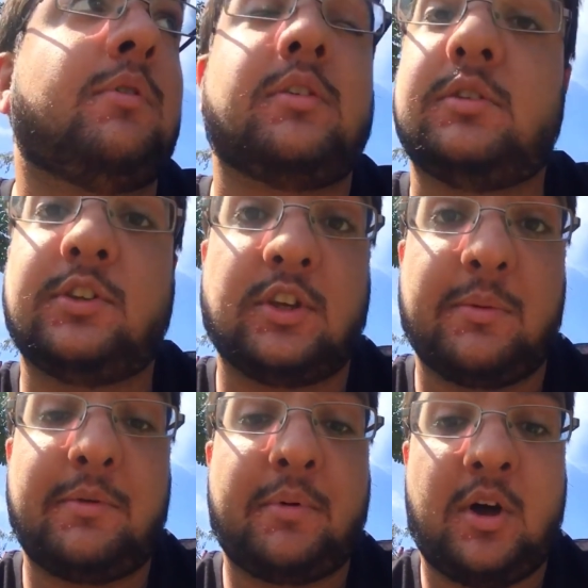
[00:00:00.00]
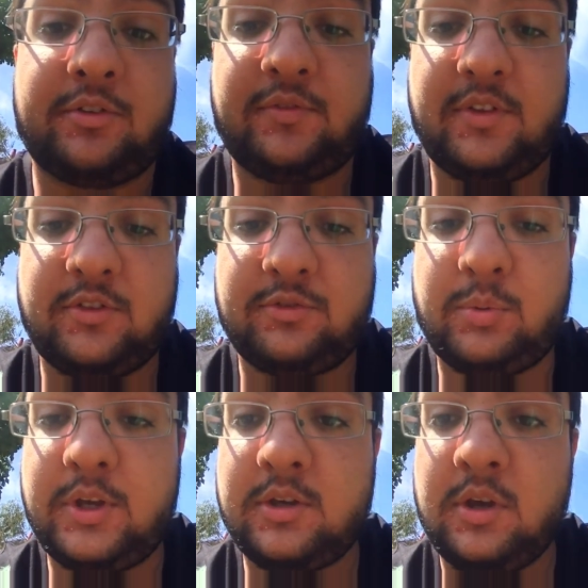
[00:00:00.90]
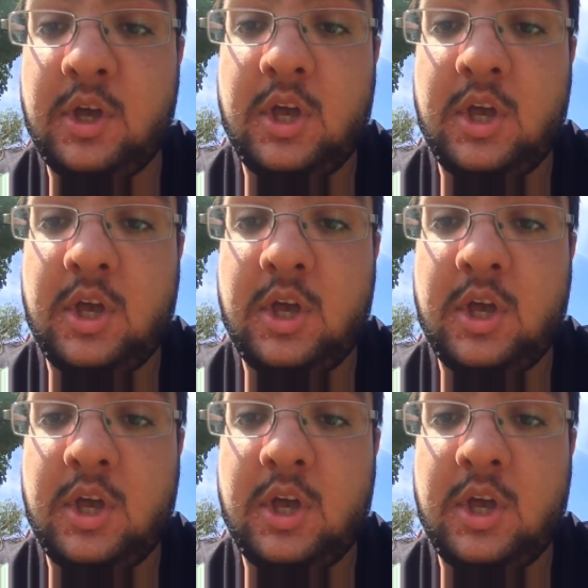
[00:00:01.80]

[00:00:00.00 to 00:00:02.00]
but he's going to be past fit this week.